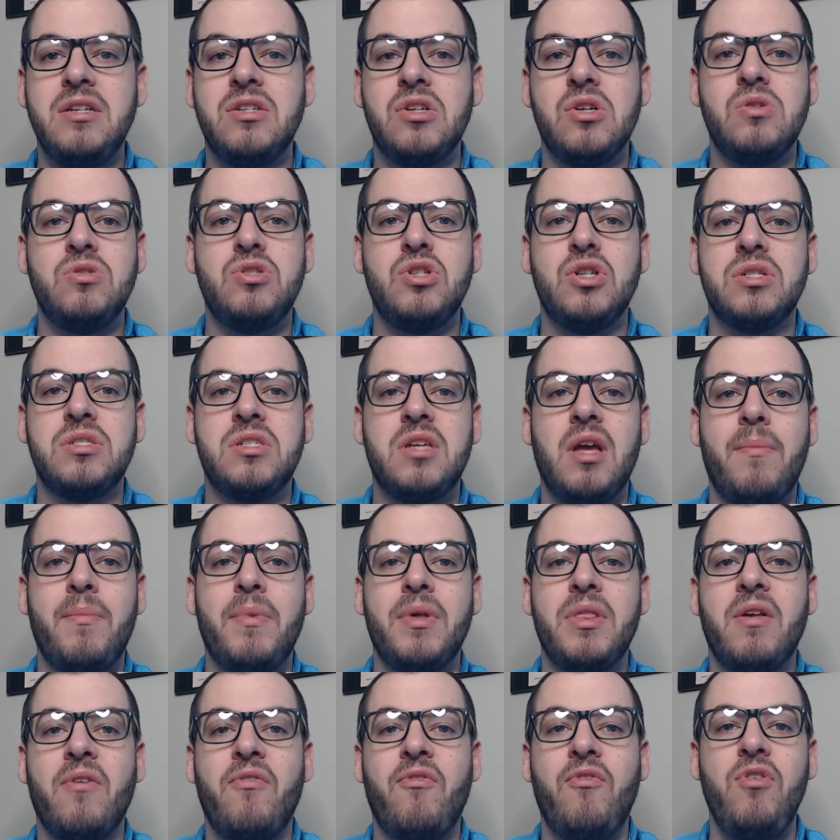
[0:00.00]
These are just
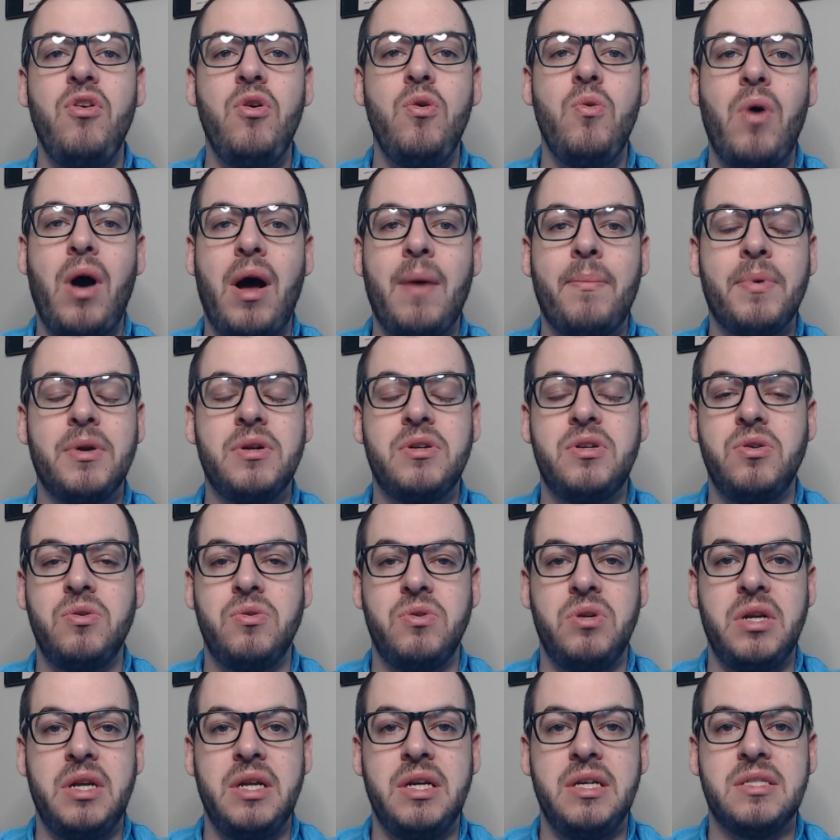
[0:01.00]
some of the few
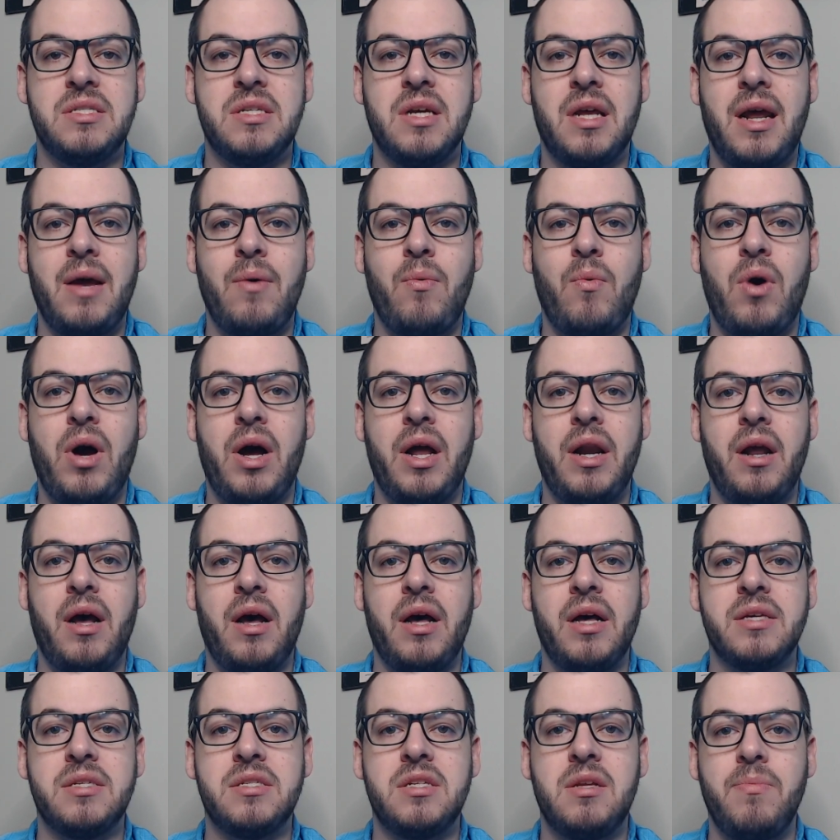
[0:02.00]
opportunities that I want
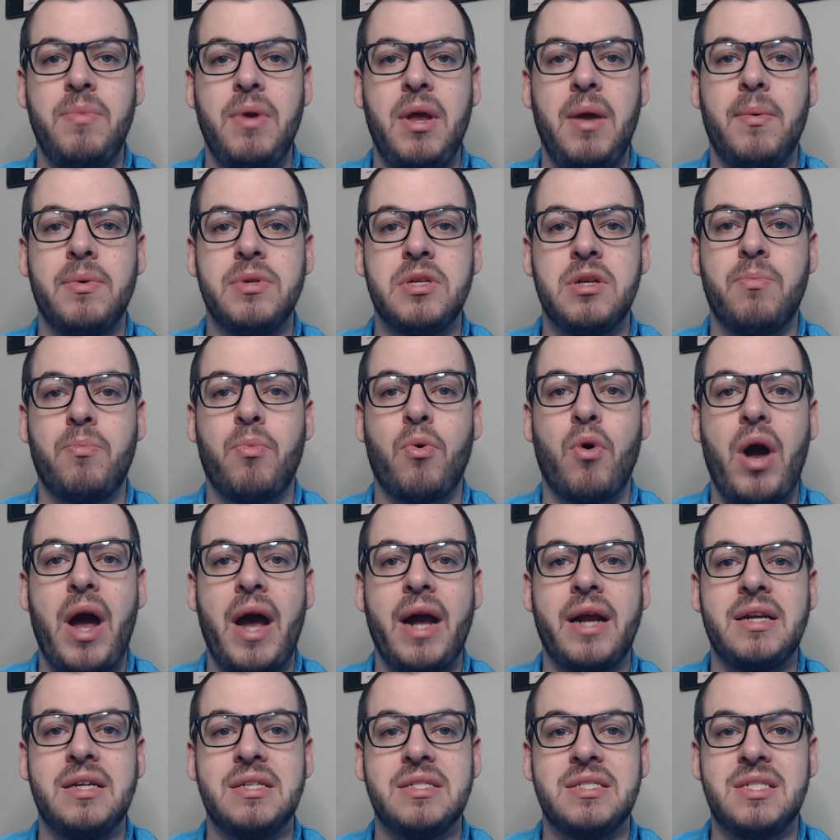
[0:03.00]
us to be able to
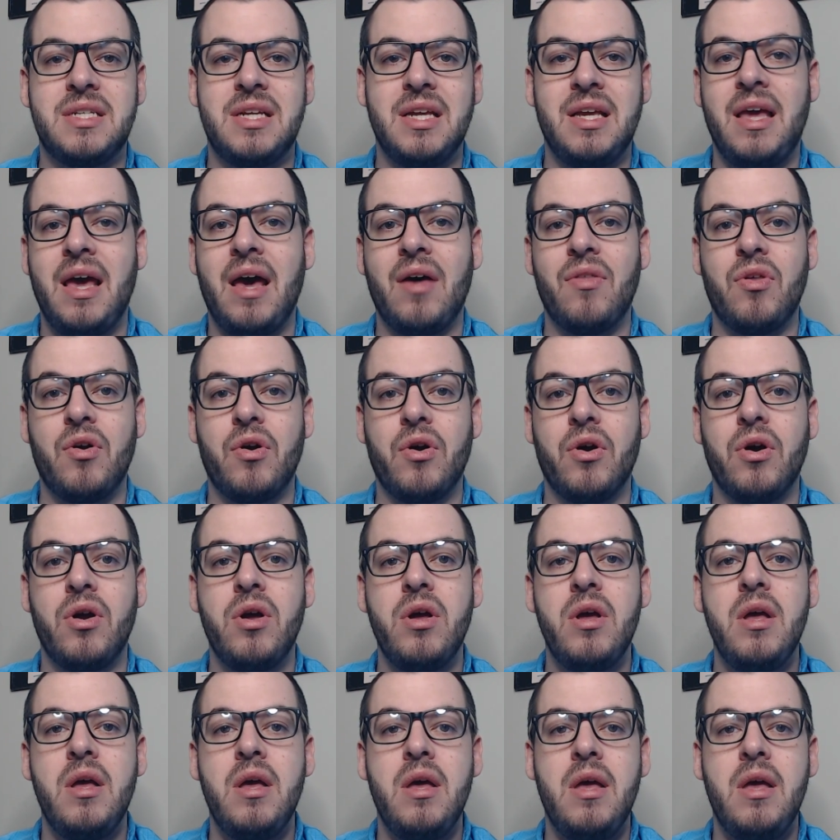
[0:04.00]
practice together.